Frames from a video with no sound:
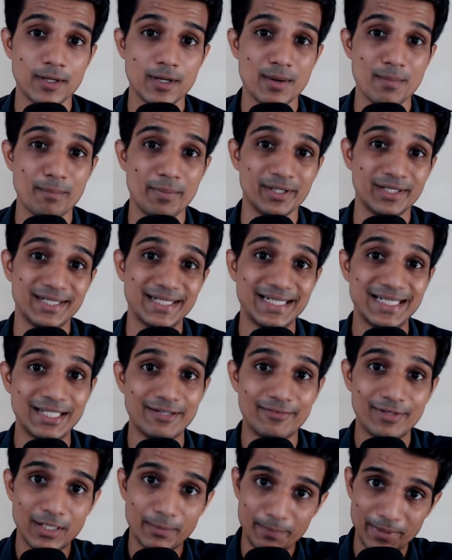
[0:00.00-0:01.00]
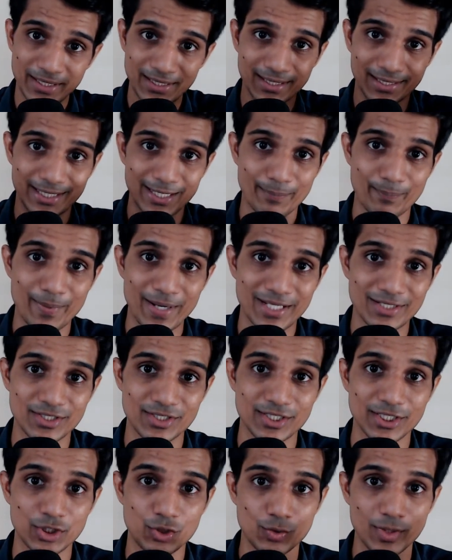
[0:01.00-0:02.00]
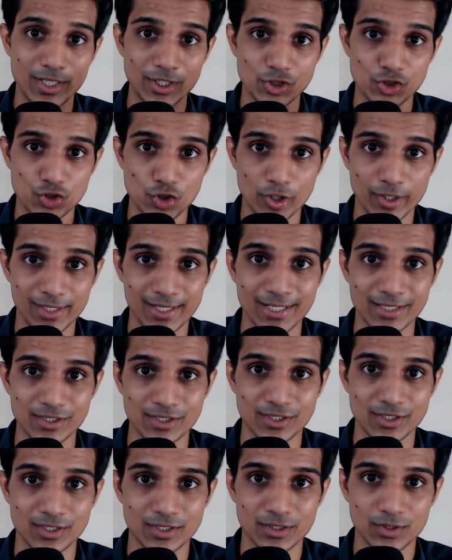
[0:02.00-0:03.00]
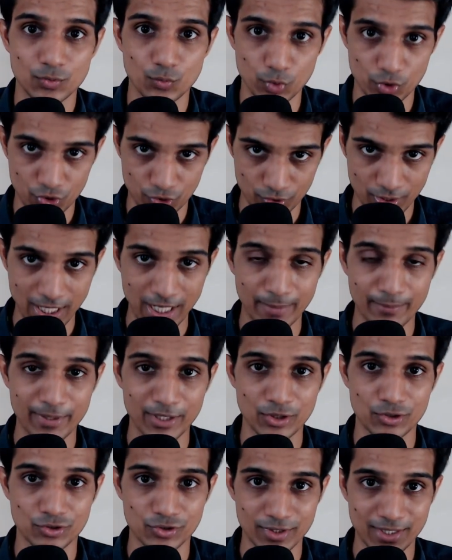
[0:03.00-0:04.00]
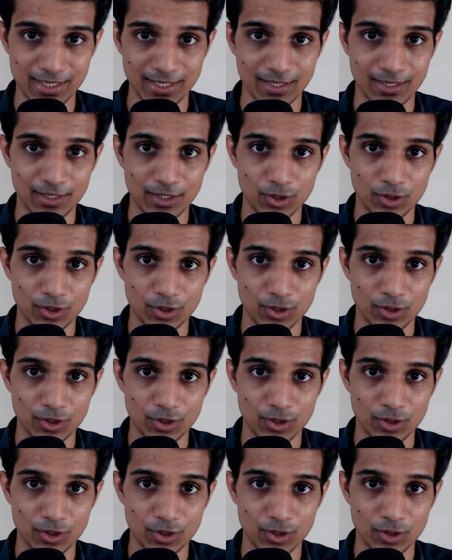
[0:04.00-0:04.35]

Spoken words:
but in developing the capacity to enjoy less, which I mean to say,